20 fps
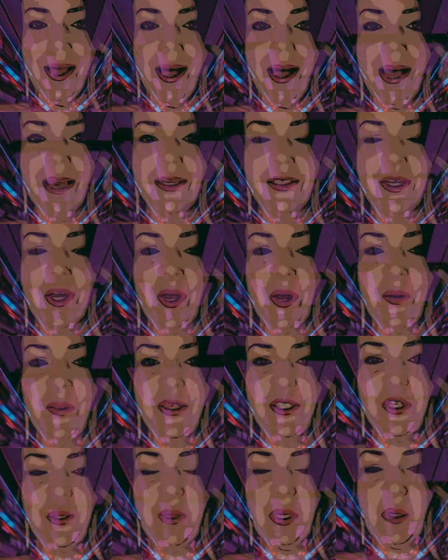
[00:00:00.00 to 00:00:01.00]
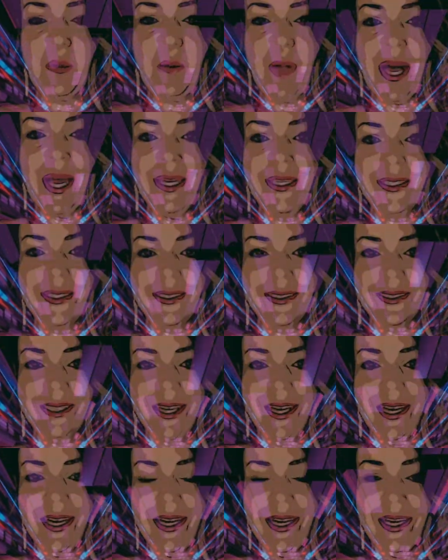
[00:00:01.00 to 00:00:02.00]
I know that you are waiting
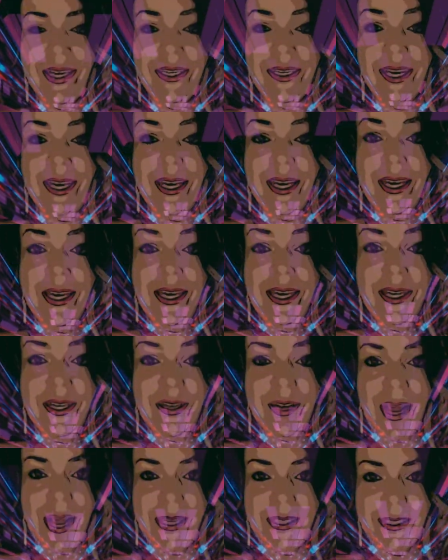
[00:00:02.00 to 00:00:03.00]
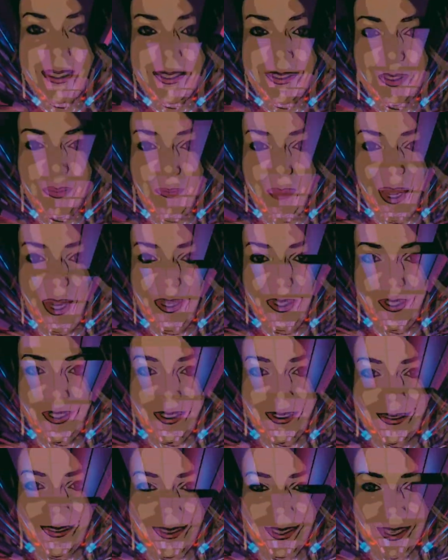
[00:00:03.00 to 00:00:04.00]
in eager
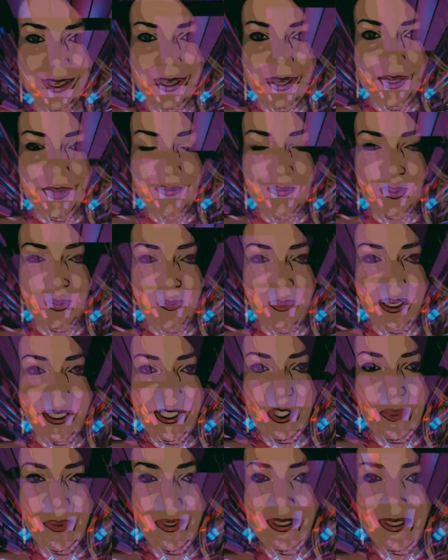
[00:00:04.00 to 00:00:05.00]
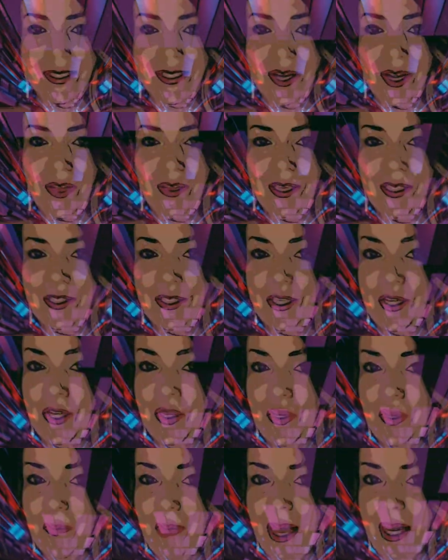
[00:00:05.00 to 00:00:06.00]
anticipation for me to install a
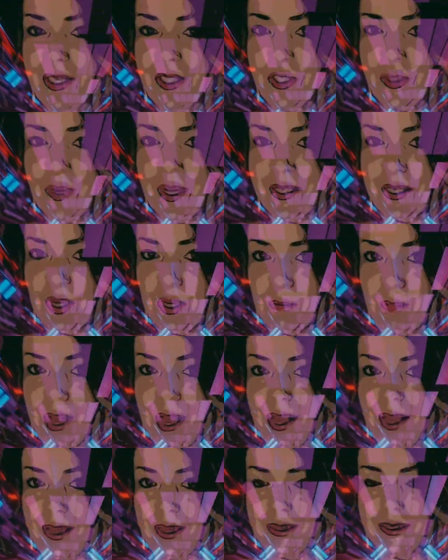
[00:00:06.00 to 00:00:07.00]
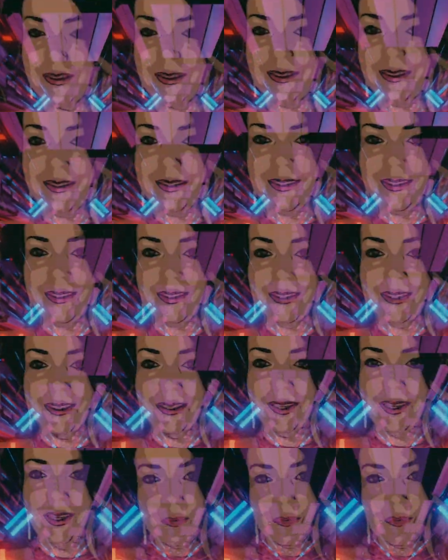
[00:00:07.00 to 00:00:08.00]
new mantra in your mind.
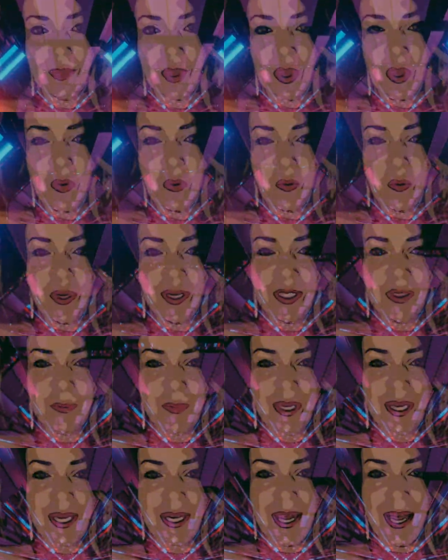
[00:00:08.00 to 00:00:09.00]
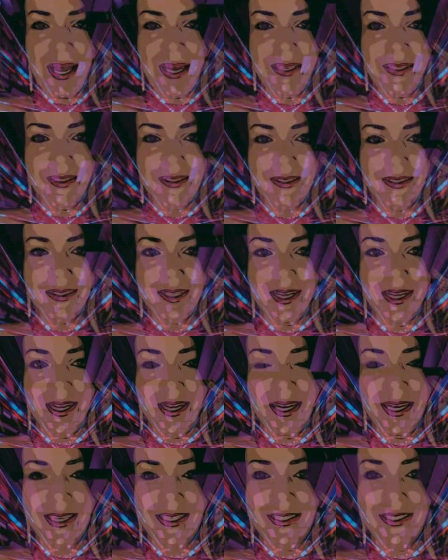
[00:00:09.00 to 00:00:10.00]
Would it be as
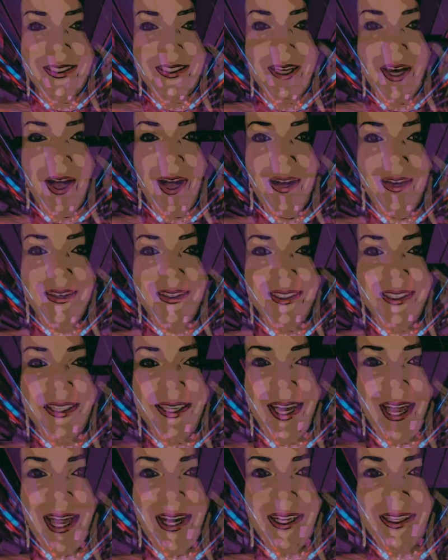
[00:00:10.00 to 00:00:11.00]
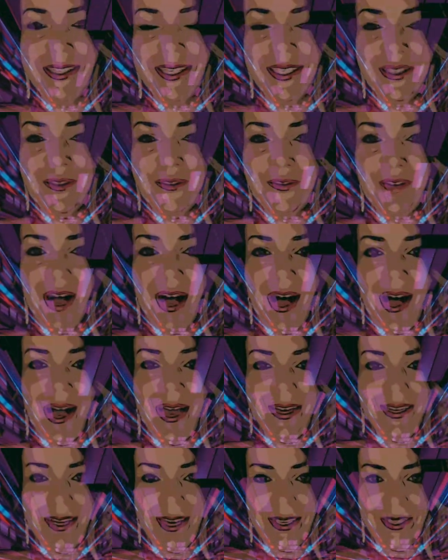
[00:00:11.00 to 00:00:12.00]
intoxicatingly
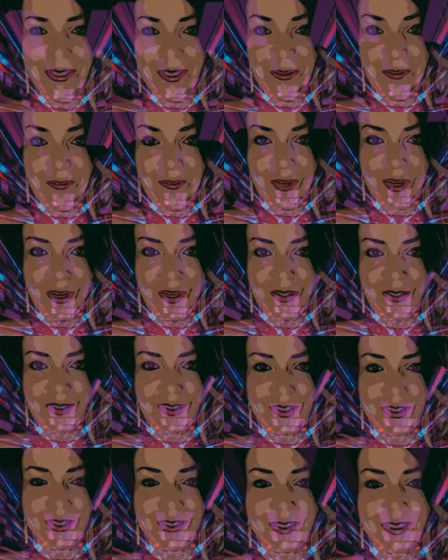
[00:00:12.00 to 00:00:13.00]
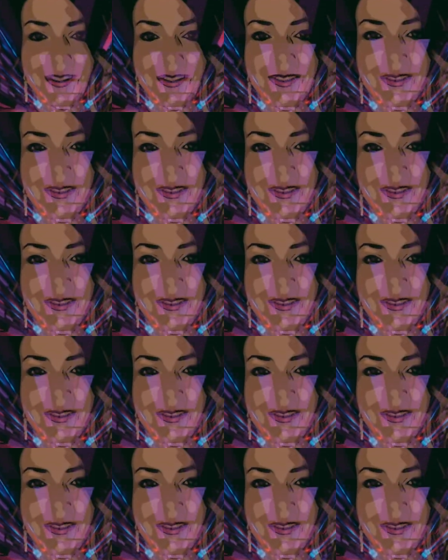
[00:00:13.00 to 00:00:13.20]
divine as the first?